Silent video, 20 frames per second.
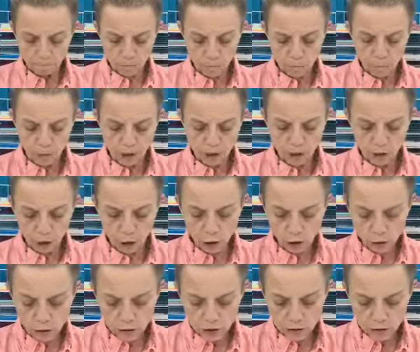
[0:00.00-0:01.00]
My
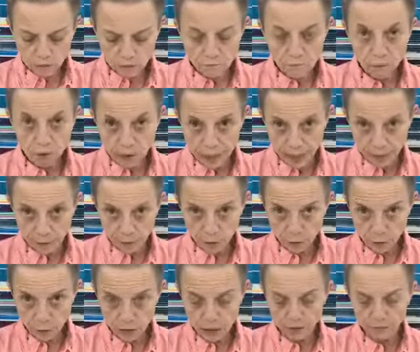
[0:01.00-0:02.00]
conclusion for the Cameo
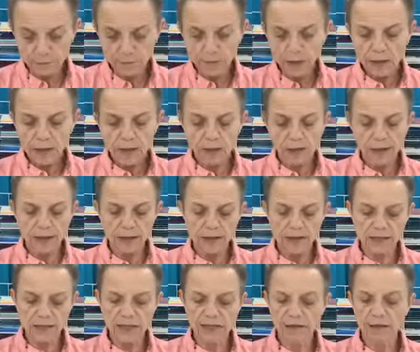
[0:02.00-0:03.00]
3 is
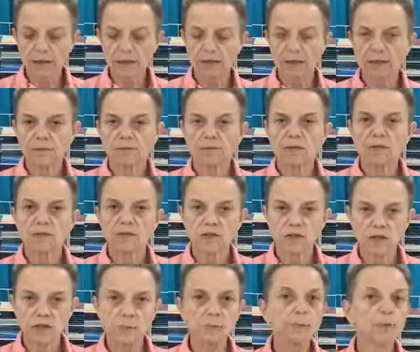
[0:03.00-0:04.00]
that
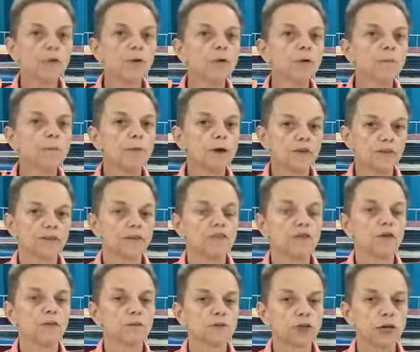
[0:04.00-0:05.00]
simple, puffy
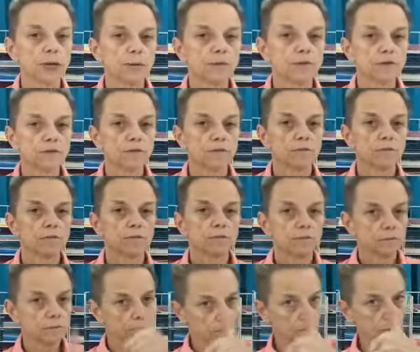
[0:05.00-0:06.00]
foam shapes,
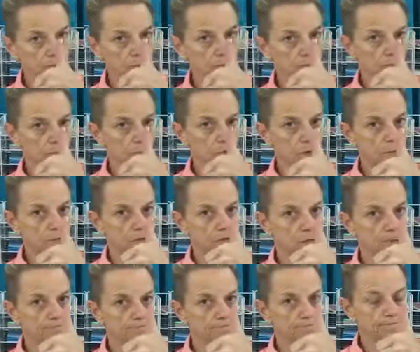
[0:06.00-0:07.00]
thumbs up.
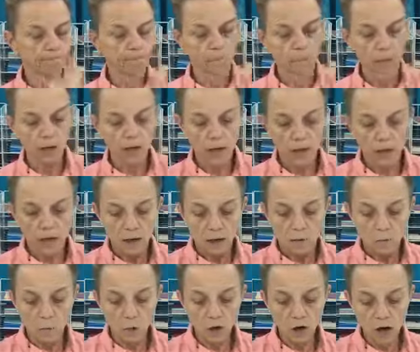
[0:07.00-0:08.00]

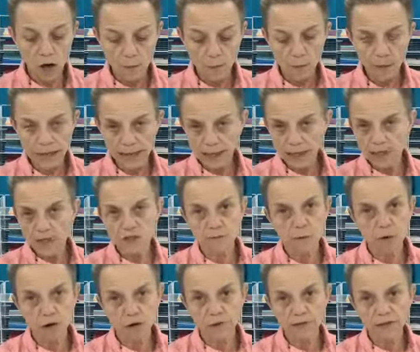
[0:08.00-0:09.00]
More complicated,
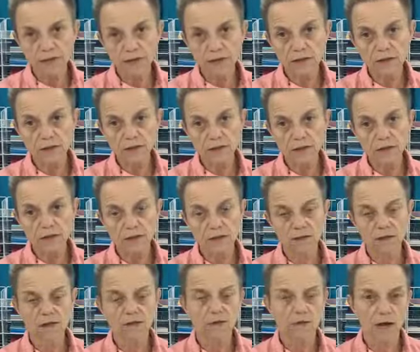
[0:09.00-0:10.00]
smaller things,
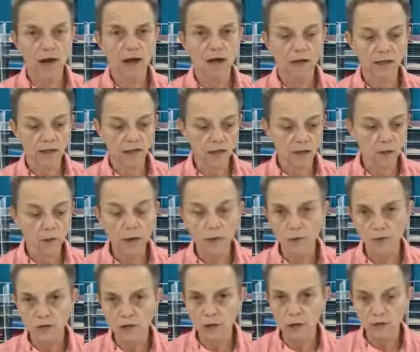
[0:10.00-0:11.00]
you're not going to get a great
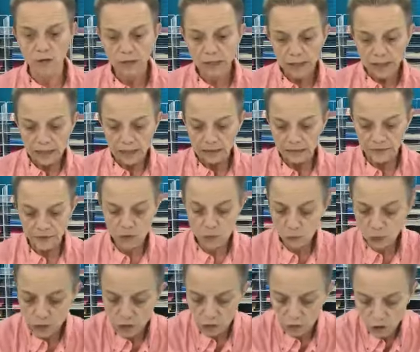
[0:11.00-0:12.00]
result. If this
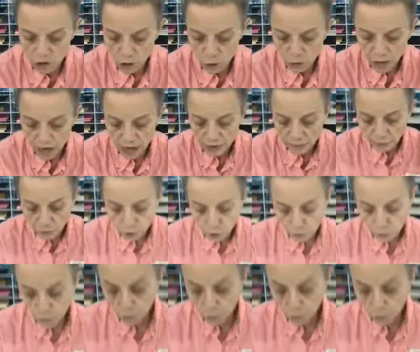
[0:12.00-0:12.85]
result is okay for you, if